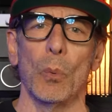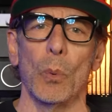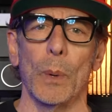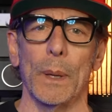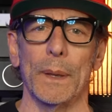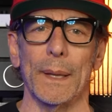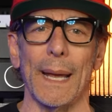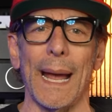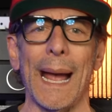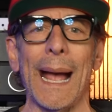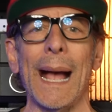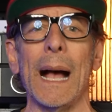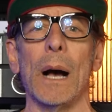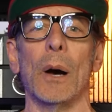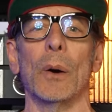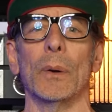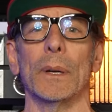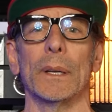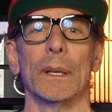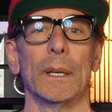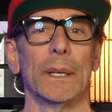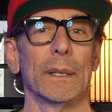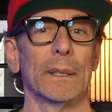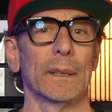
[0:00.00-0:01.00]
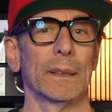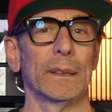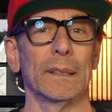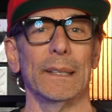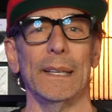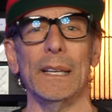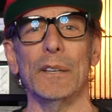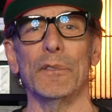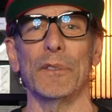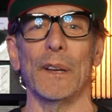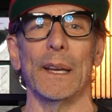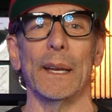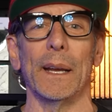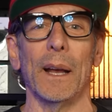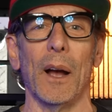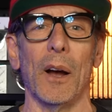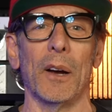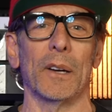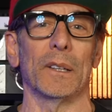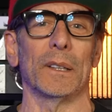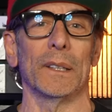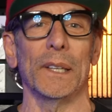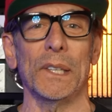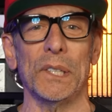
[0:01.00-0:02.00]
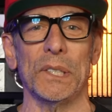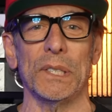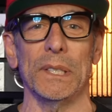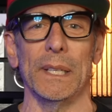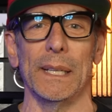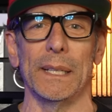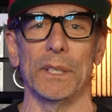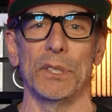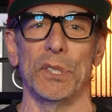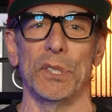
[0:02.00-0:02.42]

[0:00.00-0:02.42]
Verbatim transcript: without leaving our listening